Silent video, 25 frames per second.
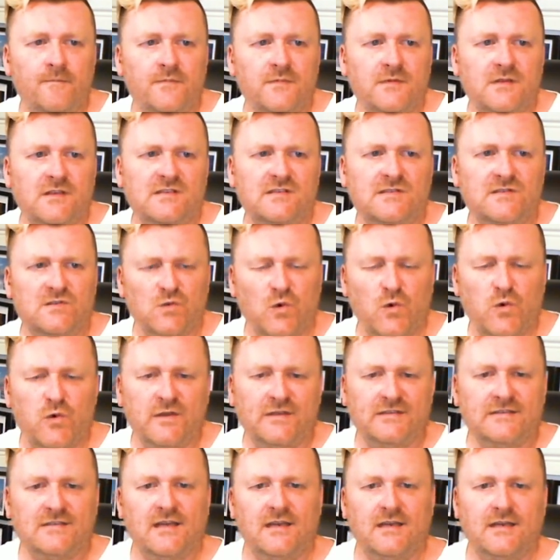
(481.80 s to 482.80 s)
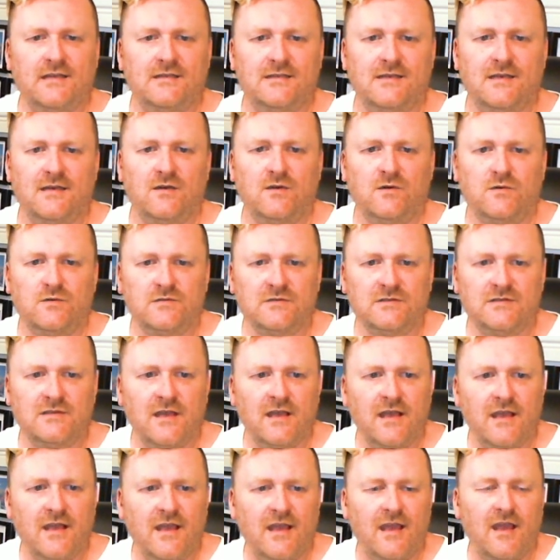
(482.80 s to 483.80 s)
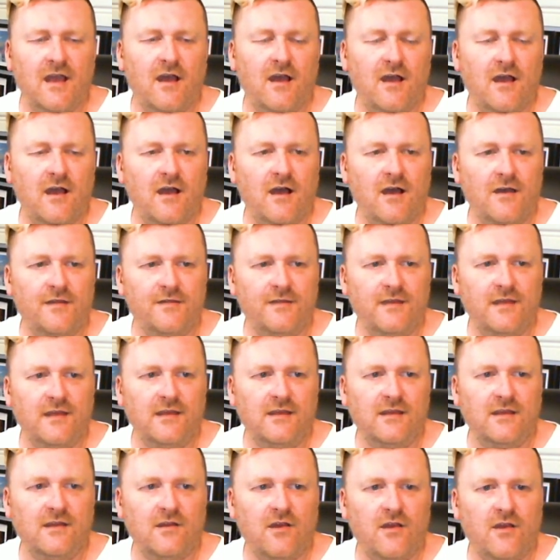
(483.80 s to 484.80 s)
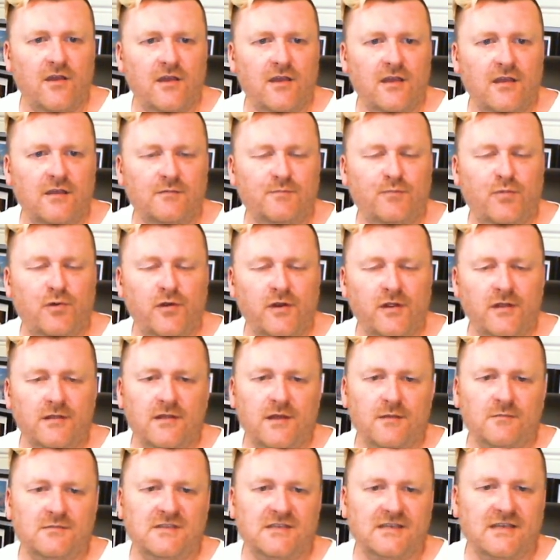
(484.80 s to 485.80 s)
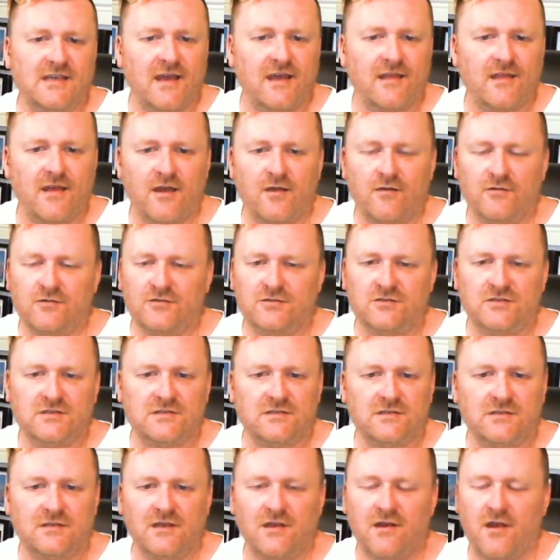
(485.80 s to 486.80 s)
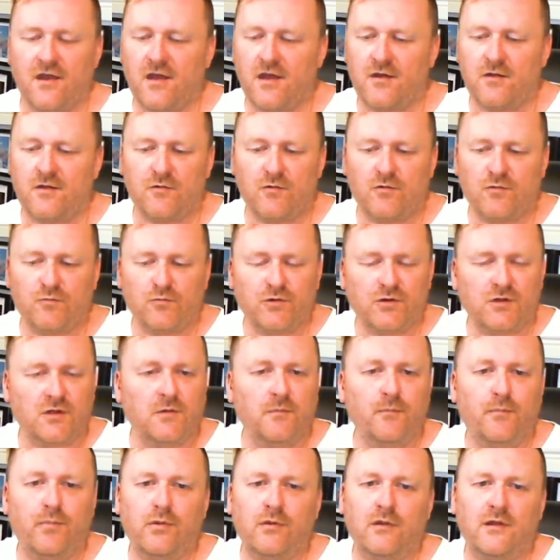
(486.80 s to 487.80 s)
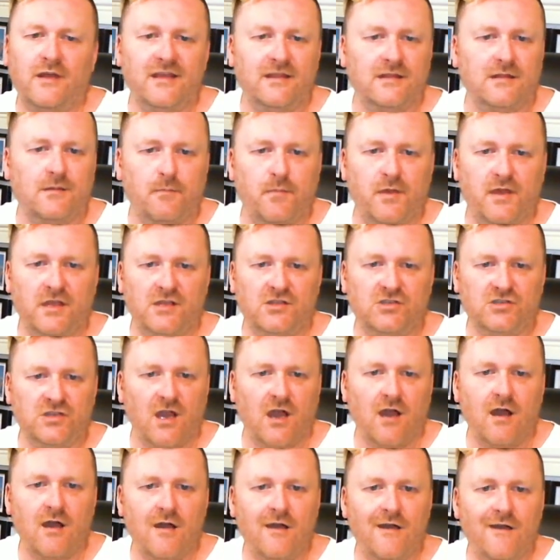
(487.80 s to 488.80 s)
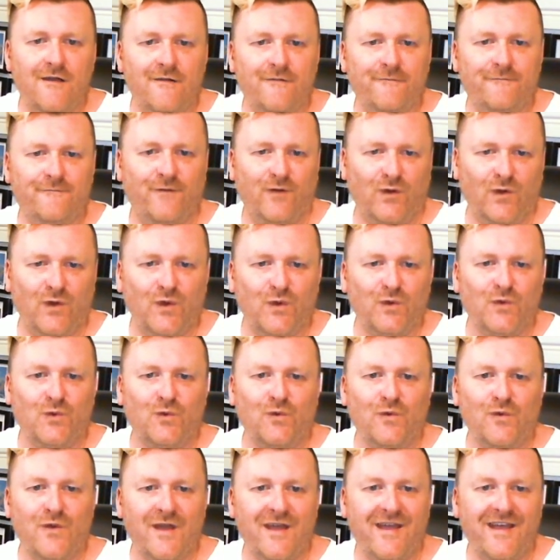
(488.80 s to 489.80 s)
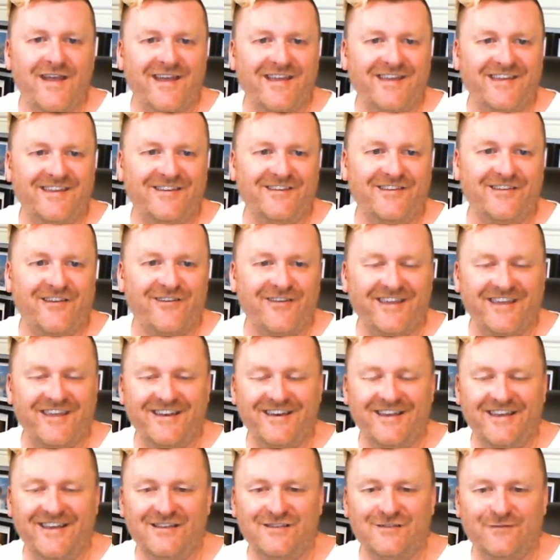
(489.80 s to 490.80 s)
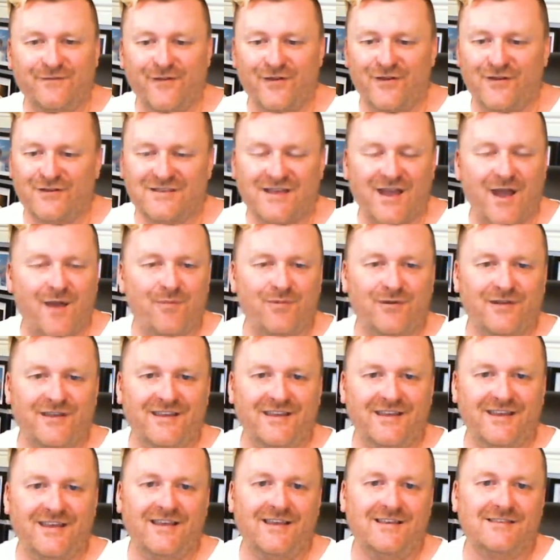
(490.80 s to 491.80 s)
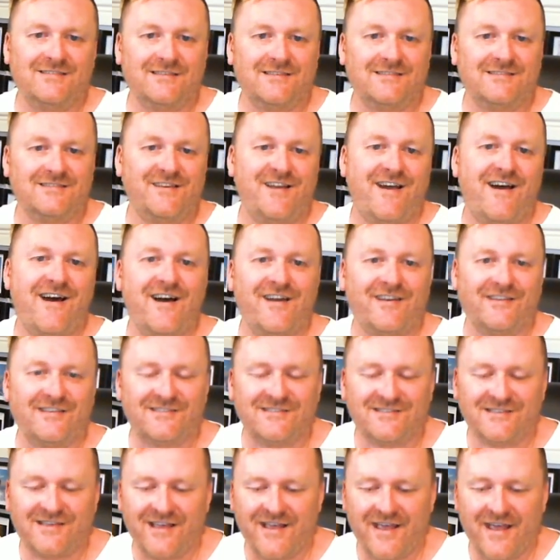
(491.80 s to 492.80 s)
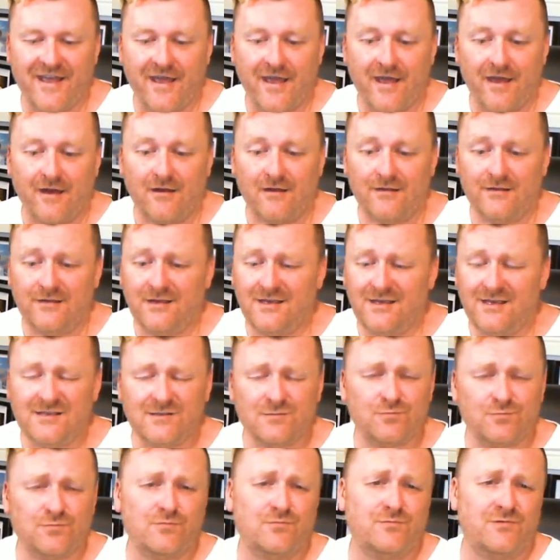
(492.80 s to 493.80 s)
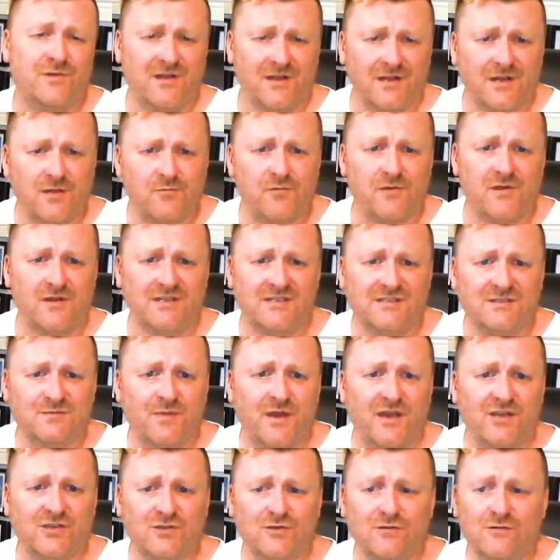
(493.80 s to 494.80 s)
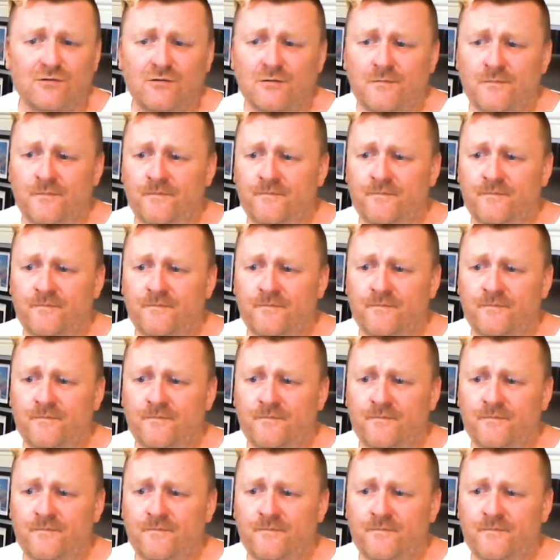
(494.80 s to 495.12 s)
the stories that he tells, I think, you know, putting them together, it just, you know, would complete the picture for Lou, you know, in his first couple of years as an artist. And I think he's really, really special.